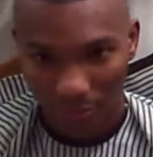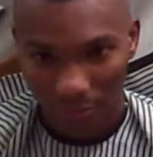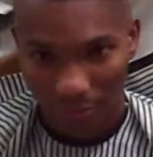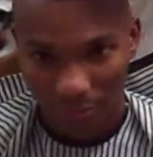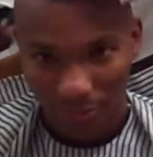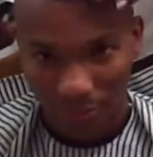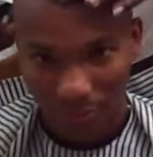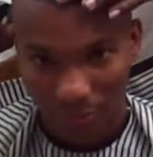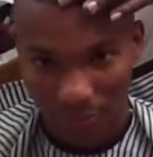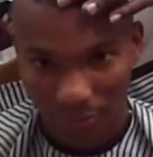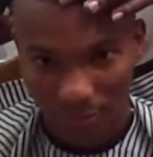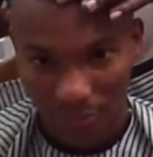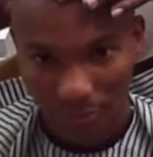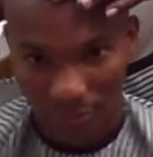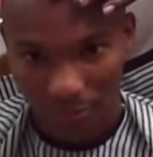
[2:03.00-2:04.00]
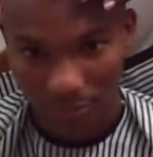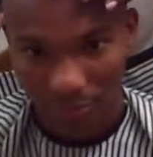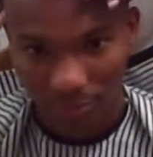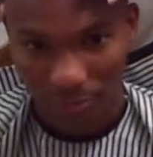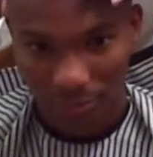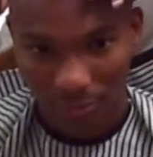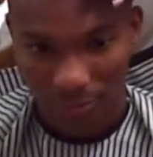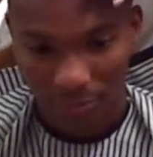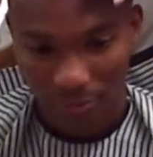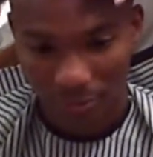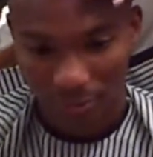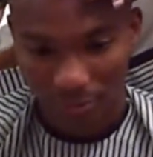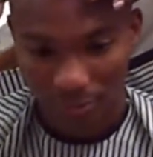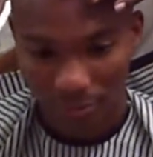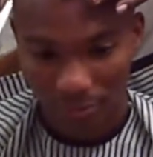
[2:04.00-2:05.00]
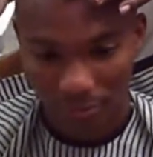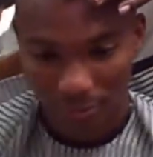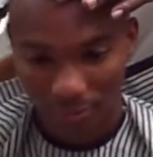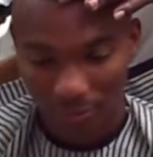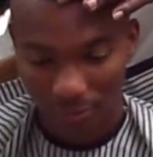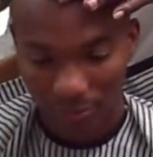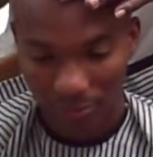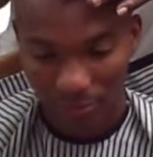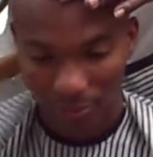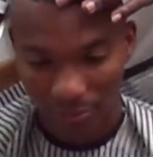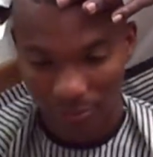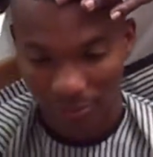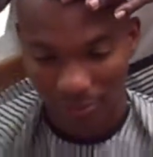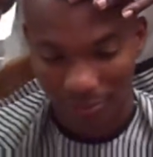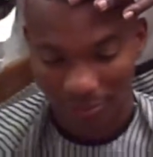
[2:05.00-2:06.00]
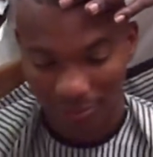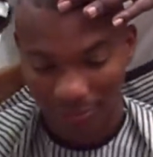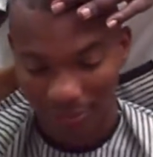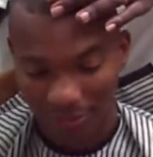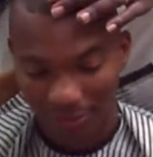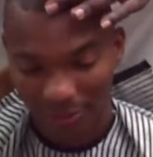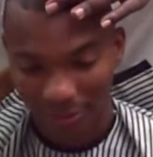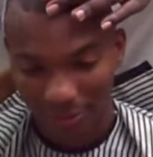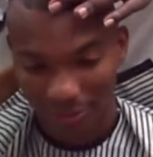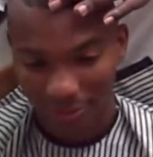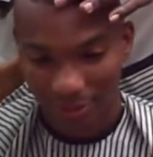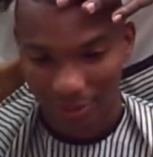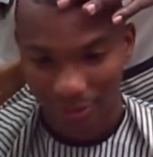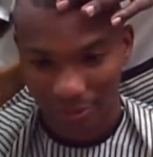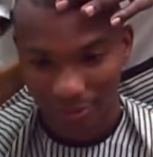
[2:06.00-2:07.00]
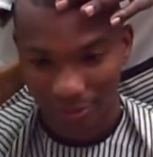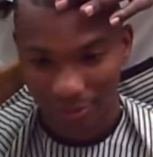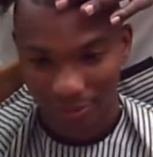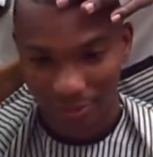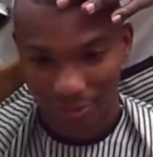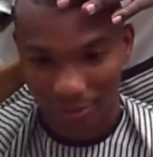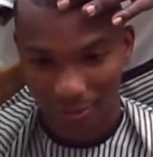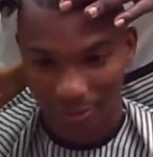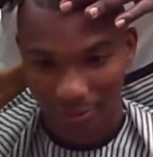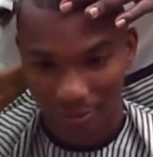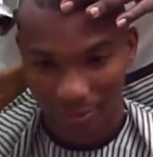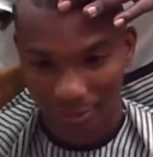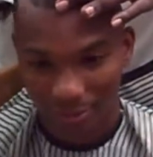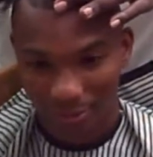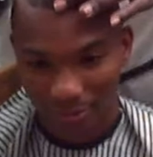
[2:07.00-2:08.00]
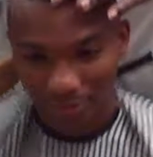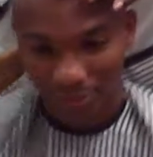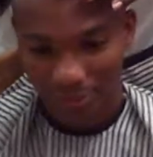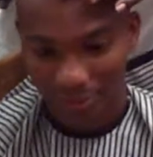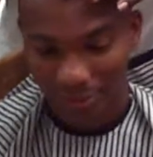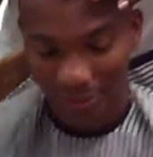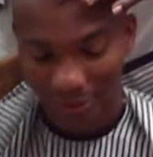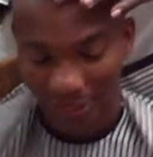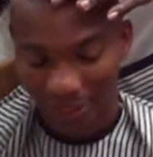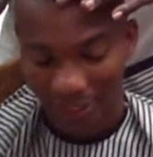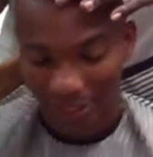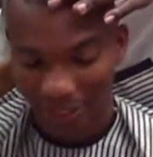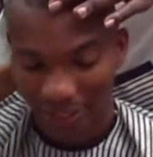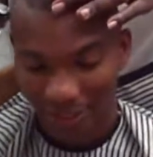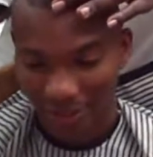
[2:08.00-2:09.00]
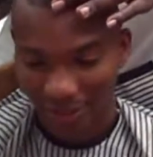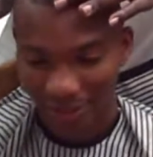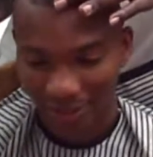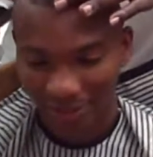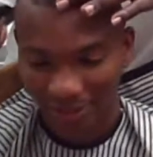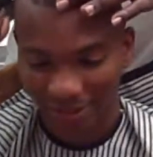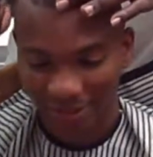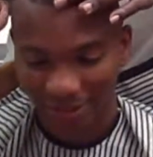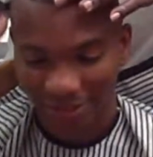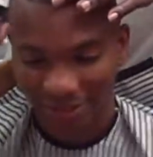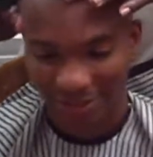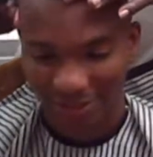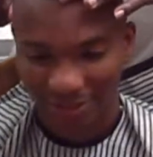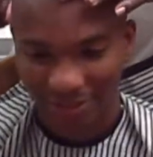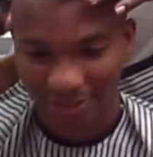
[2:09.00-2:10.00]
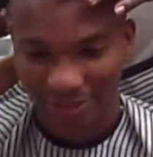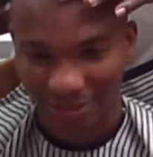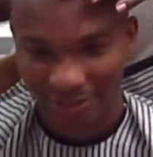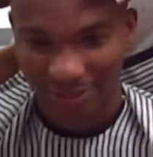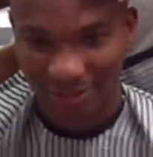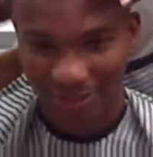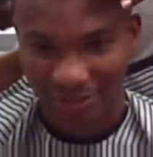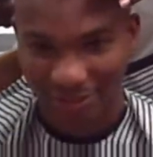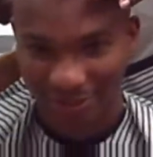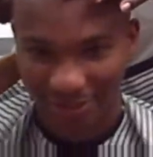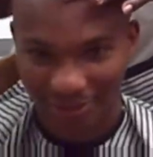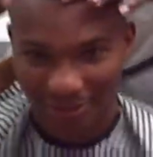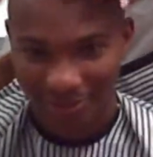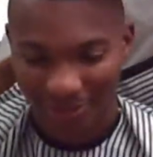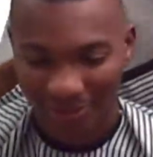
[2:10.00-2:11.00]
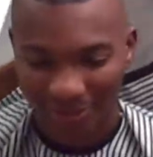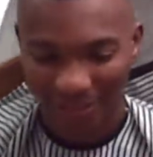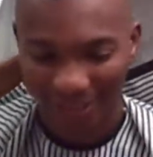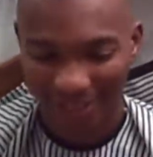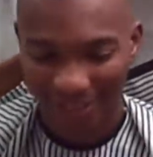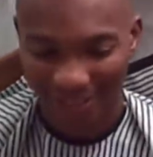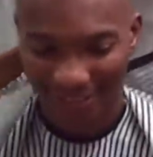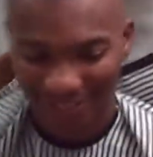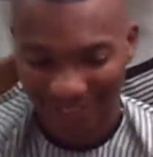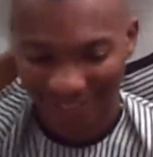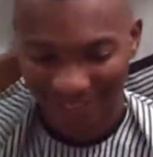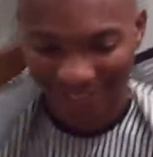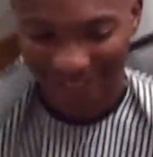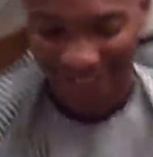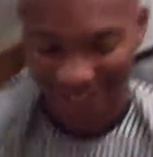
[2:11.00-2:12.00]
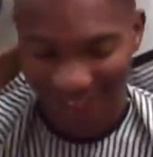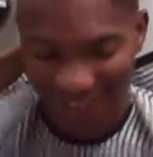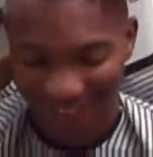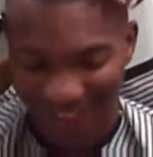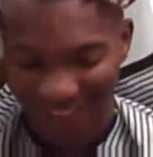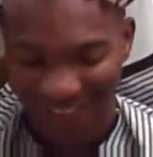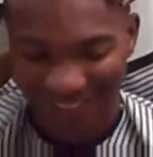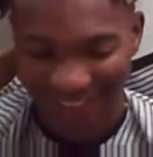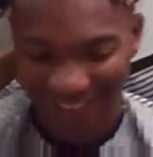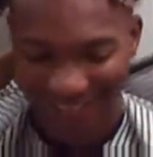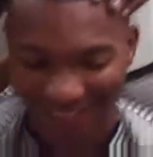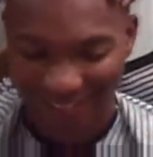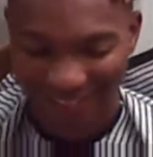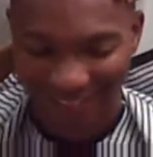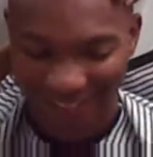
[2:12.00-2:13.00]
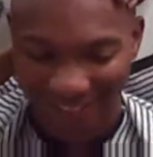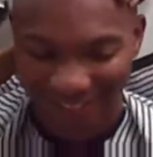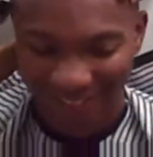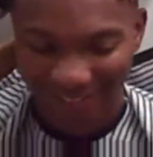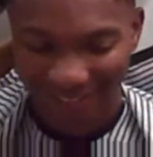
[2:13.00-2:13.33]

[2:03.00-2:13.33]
where his hair is thinning. I'm actually going with the grain in those spots because, like I mentioned, you're going to keep the integrity of the hairline there so that you can use it as a guide.